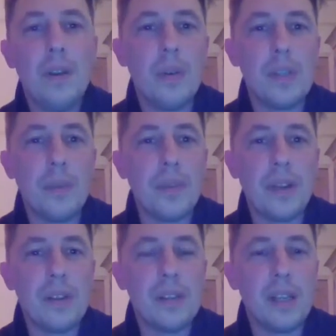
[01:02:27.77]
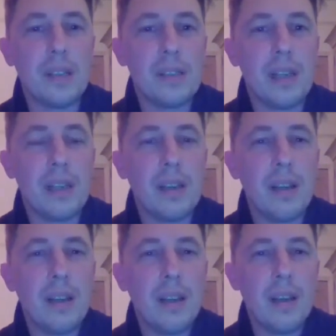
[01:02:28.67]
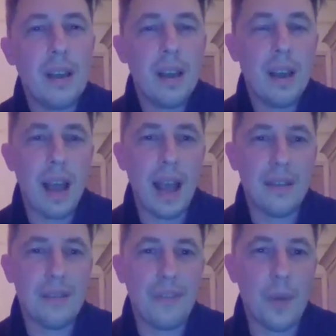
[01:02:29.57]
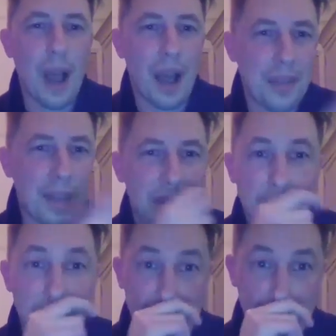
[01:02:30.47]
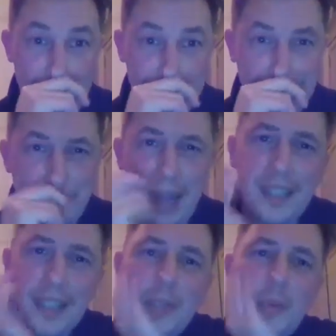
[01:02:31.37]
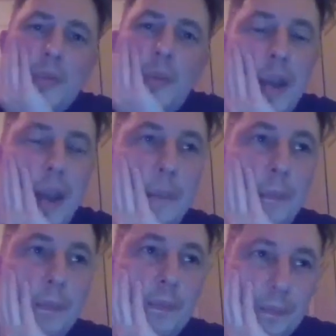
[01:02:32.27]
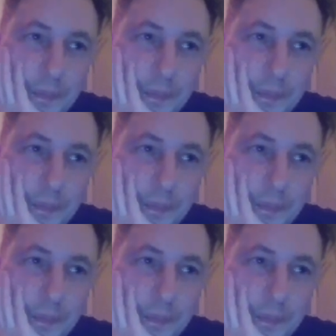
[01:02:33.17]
with some of those things. And I think that particular passage was when